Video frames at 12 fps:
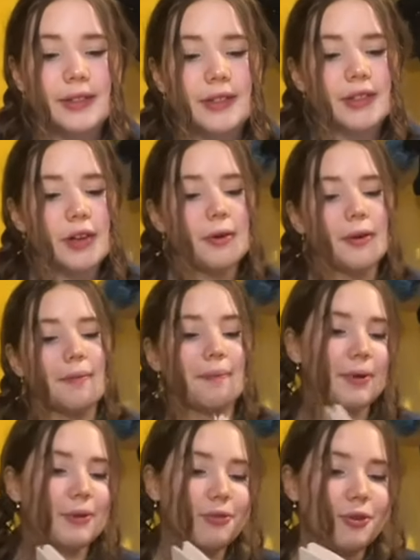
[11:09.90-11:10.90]
So
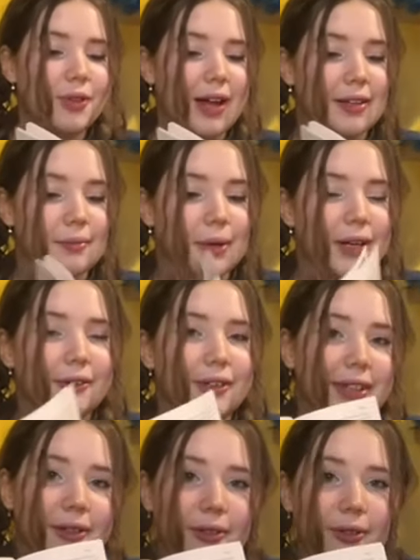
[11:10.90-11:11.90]
if, before that, it went on
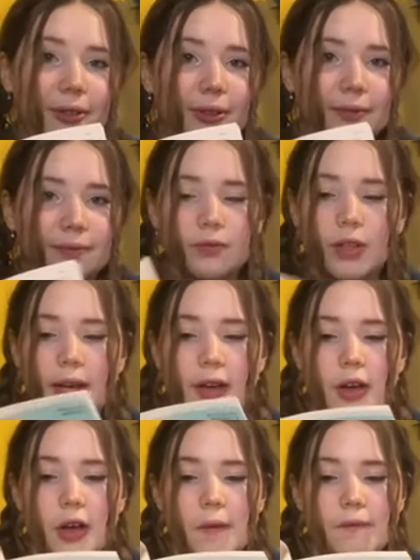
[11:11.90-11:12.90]
a little,
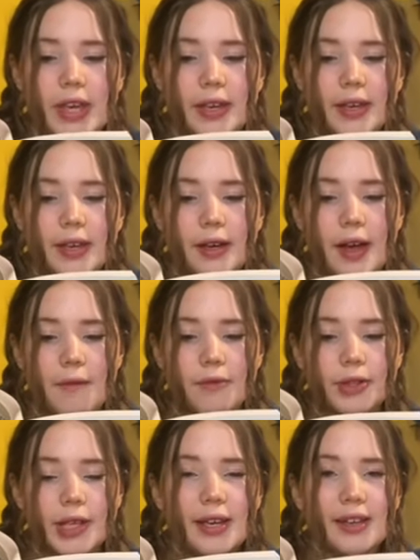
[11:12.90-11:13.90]
like, her thinking
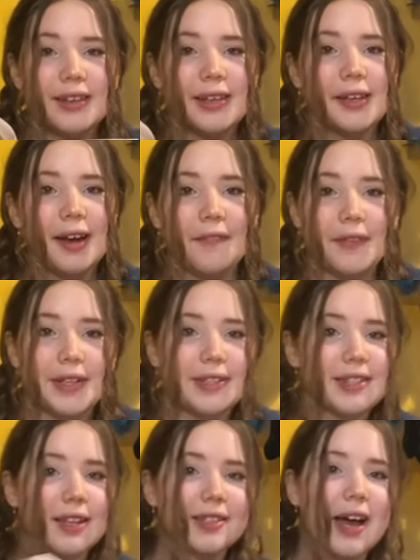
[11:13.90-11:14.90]
everything. And then
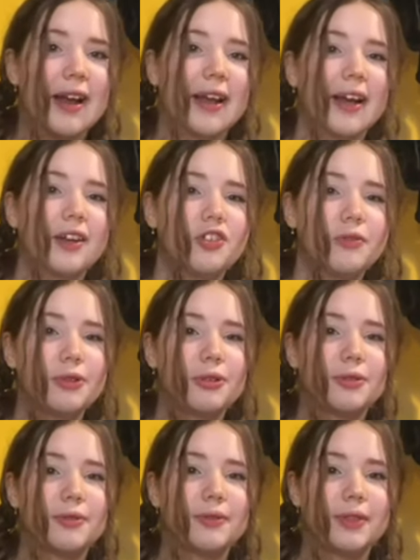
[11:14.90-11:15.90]
it says that, and I actually
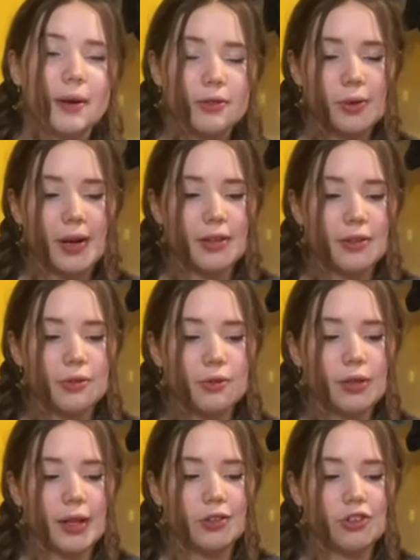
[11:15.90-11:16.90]
thought that was quite
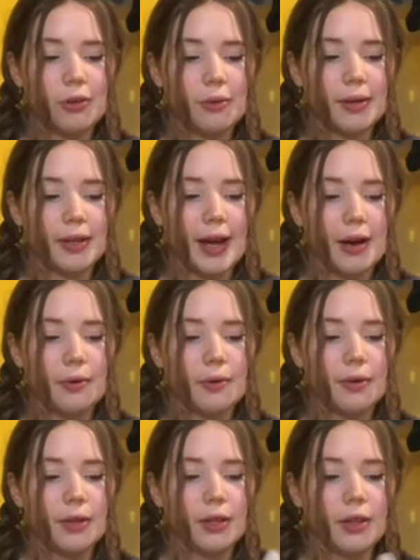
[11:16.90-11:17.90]
cool, like, showing
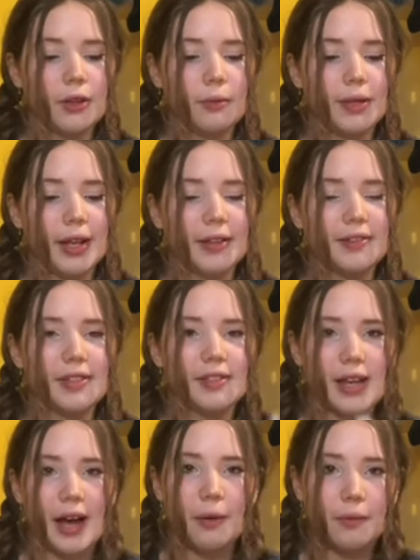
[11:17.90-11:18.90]
how we, like,
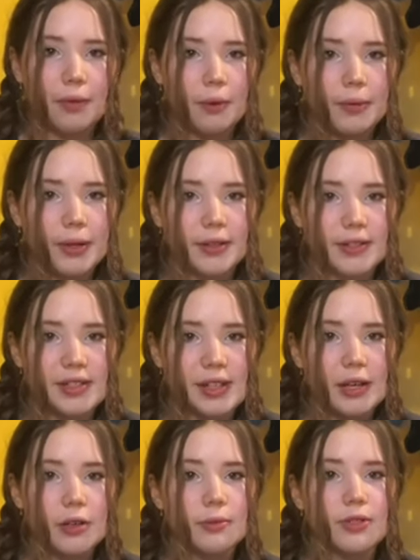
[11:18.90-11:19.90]
discount what we're gonna
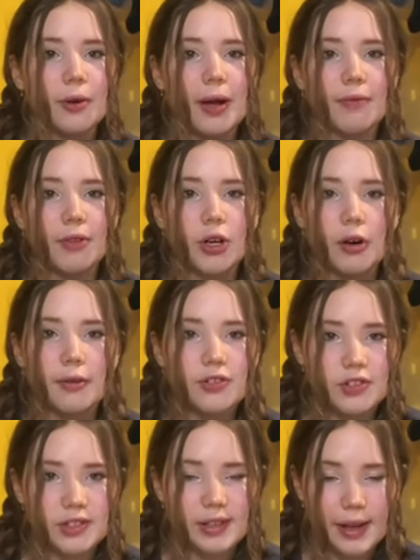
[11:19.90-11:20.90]
say or we don't have the
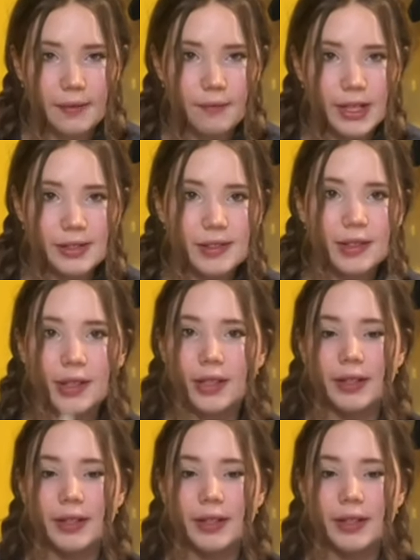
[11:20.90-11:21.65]
courage to say things.